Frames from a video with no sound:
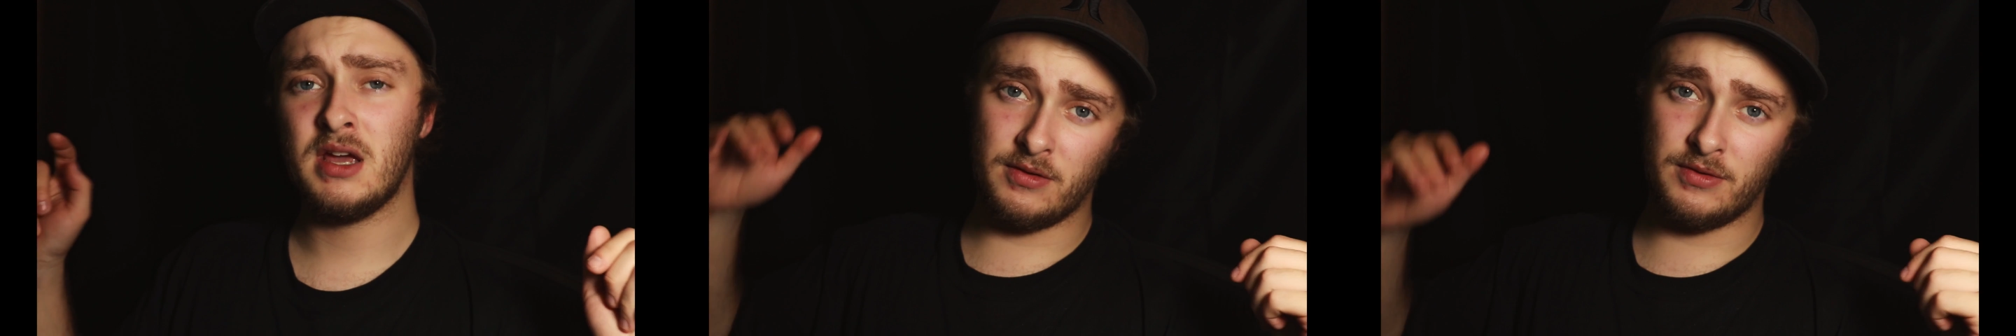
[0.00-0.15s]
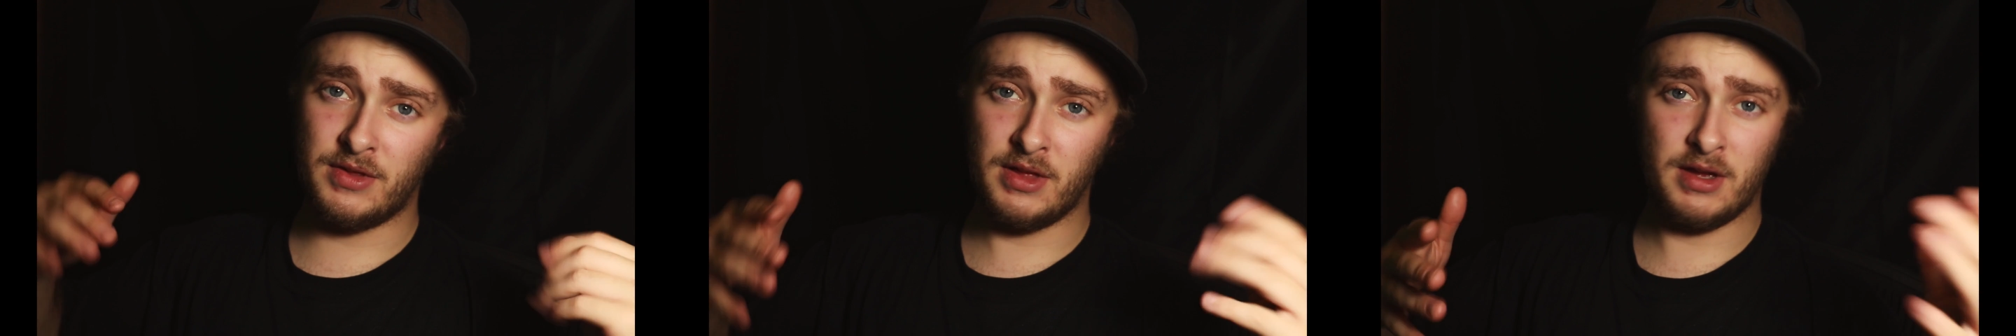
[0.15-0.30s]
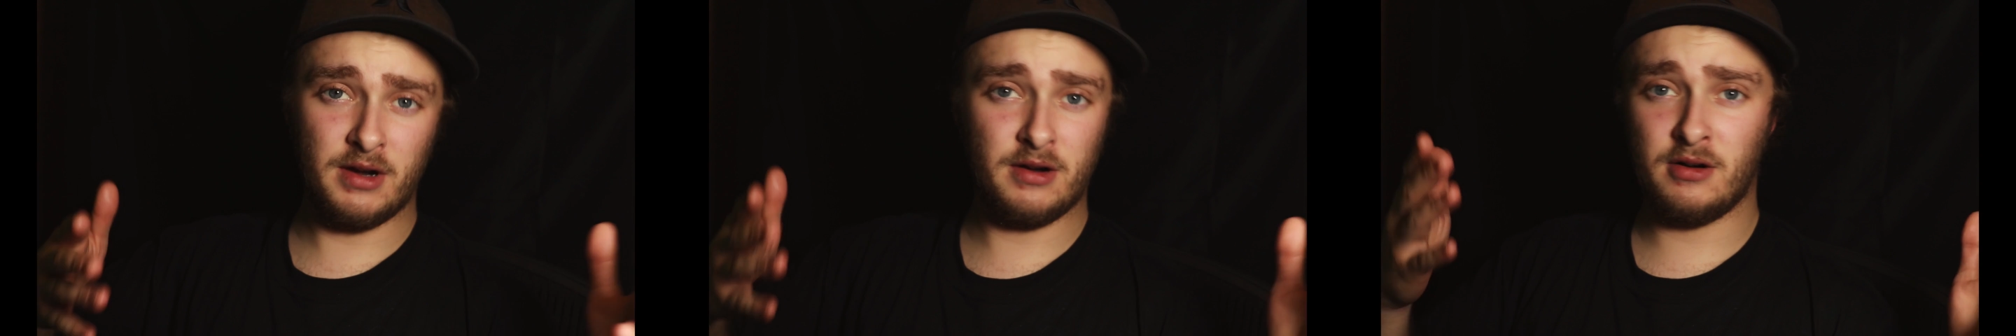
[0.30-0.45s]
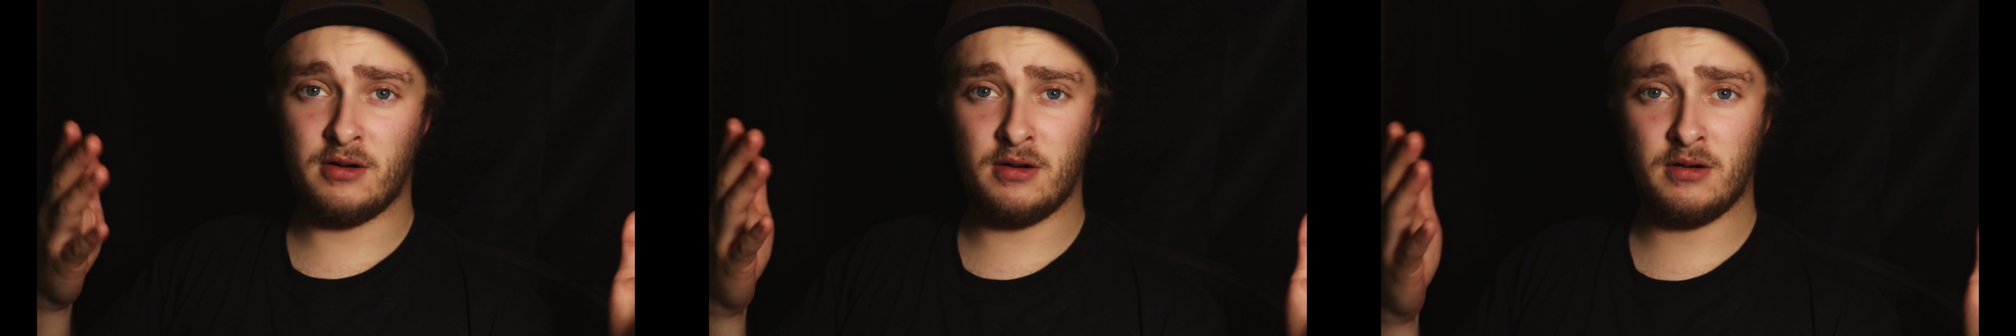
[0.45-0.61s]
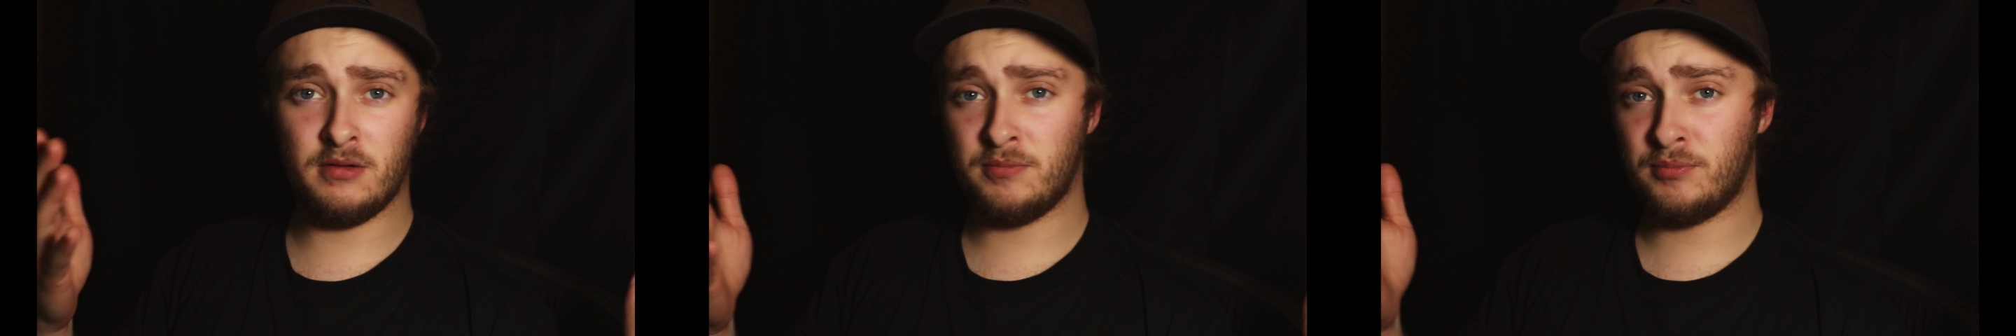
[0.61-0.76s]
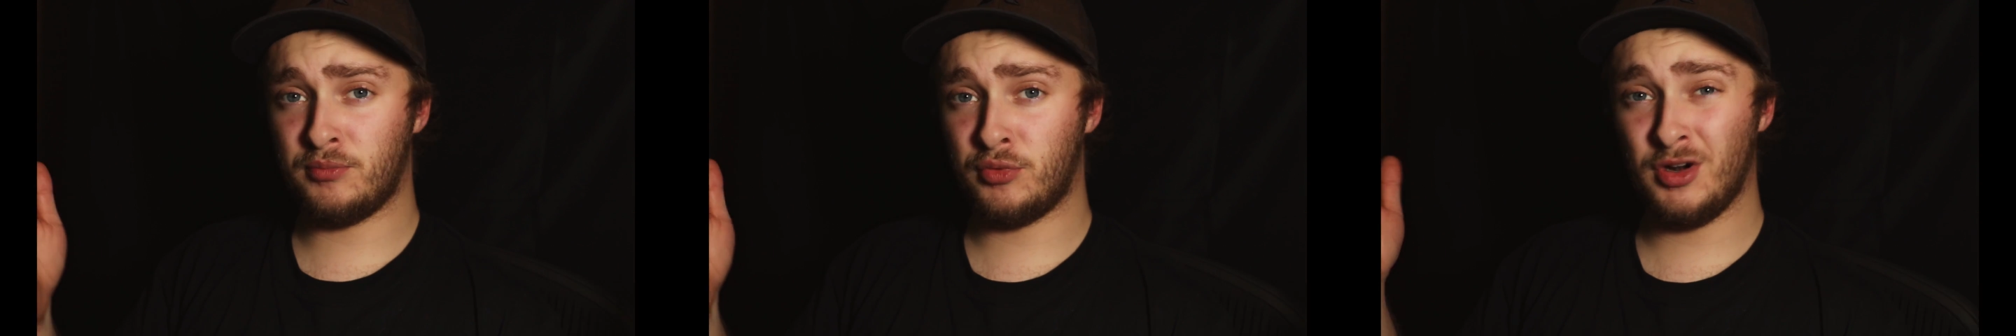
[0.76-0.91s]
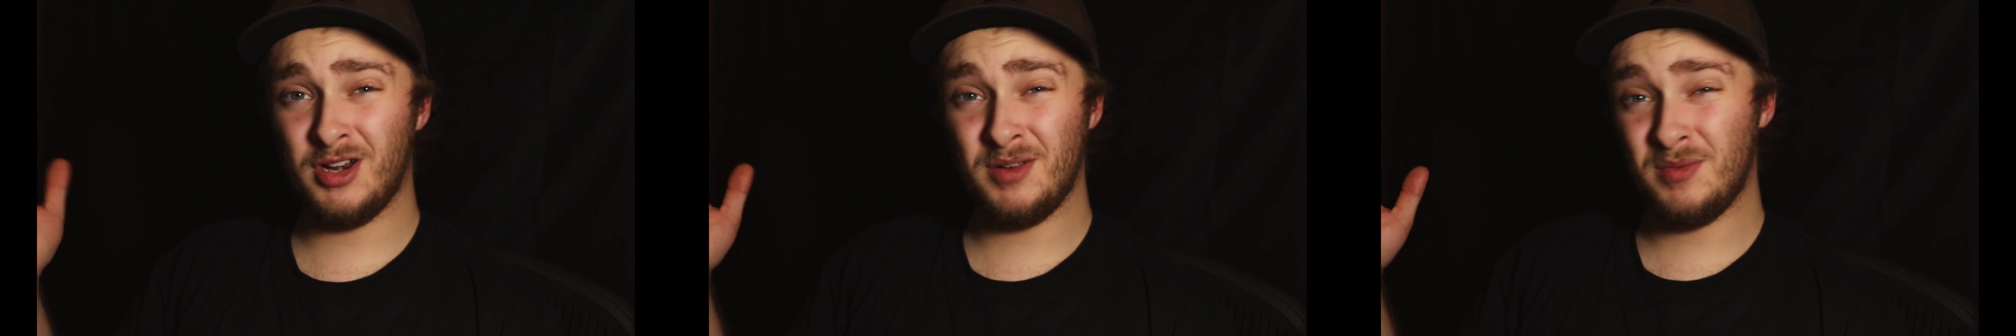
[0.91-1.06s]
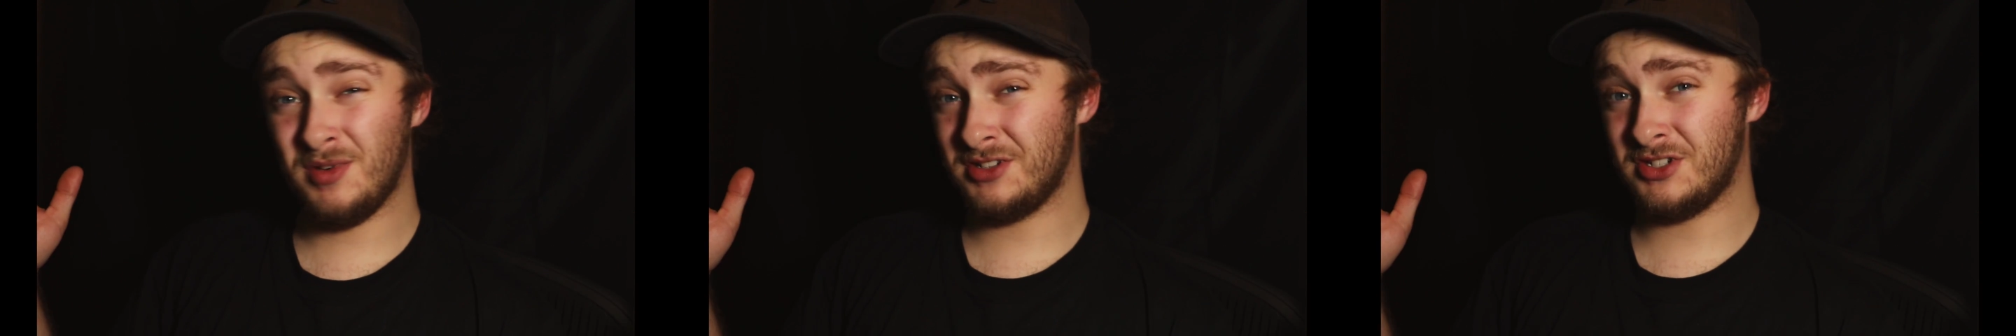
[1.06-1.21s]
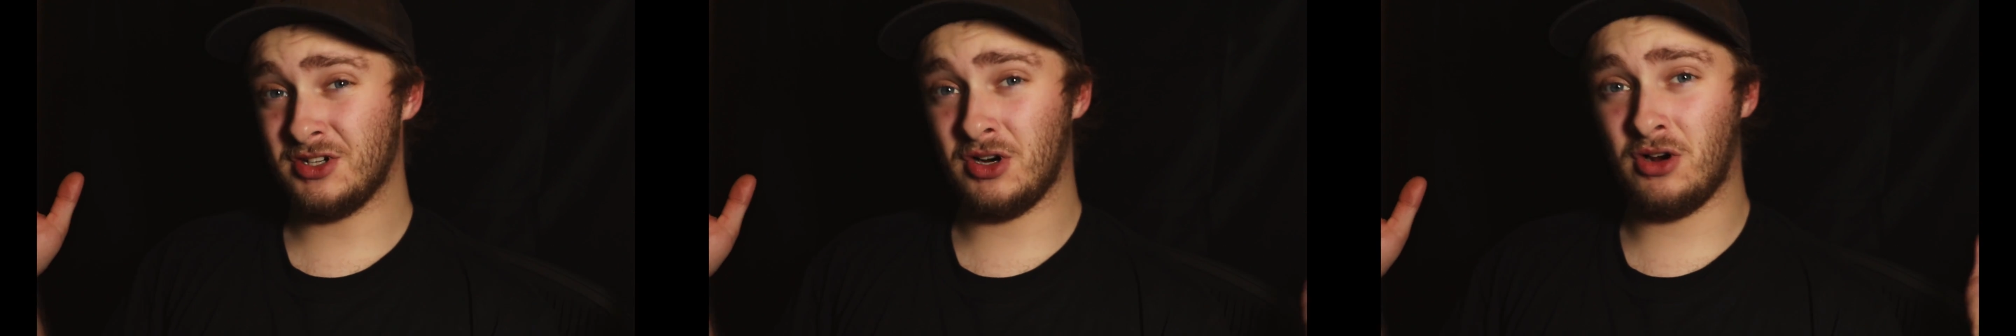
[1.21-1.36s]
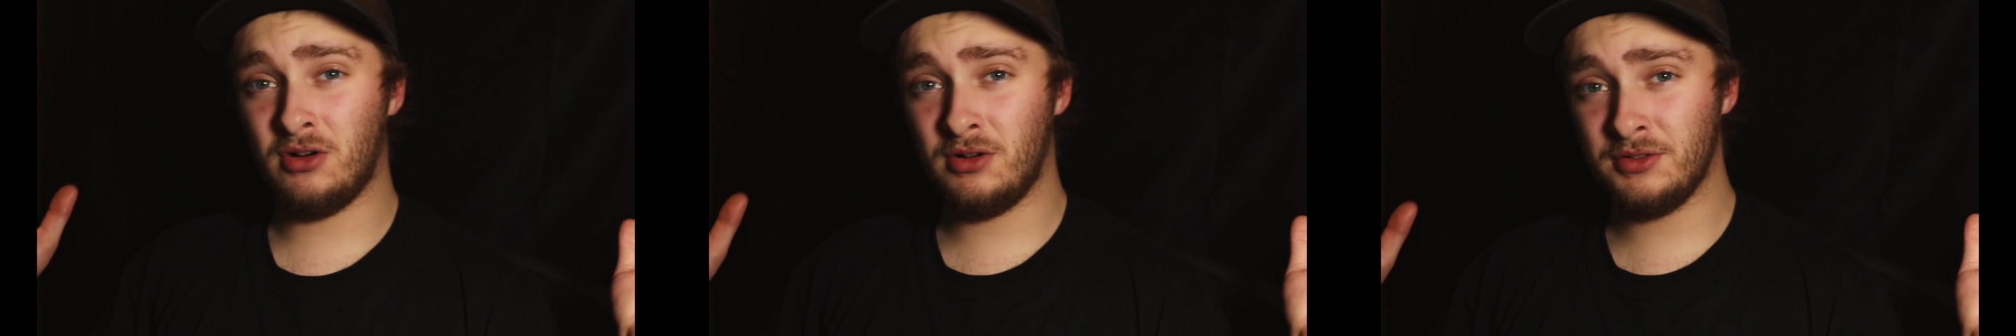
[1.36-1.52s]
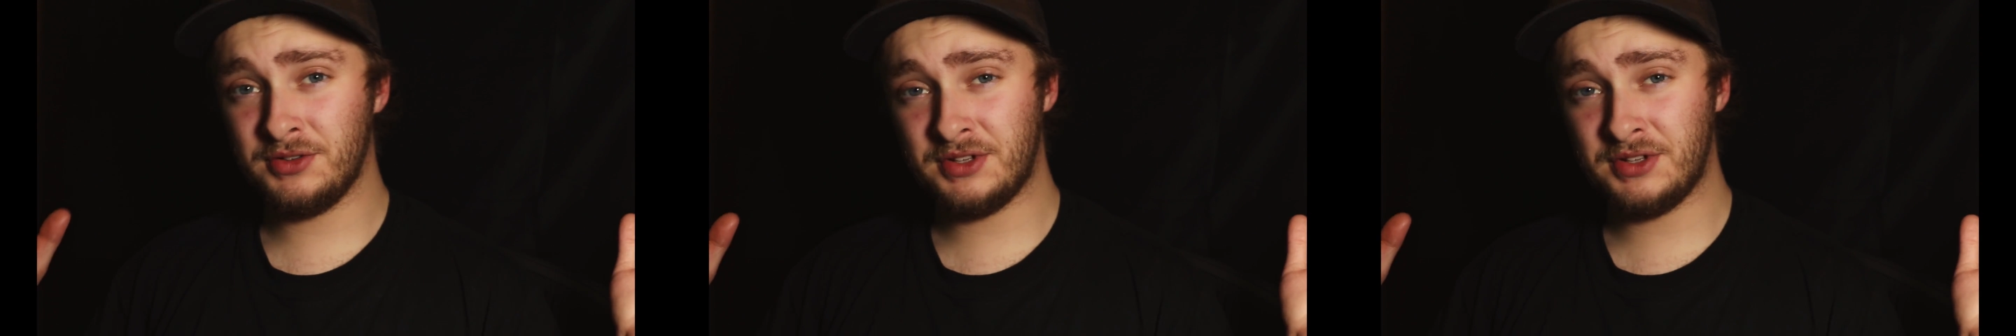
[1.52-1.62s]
that are pretty much all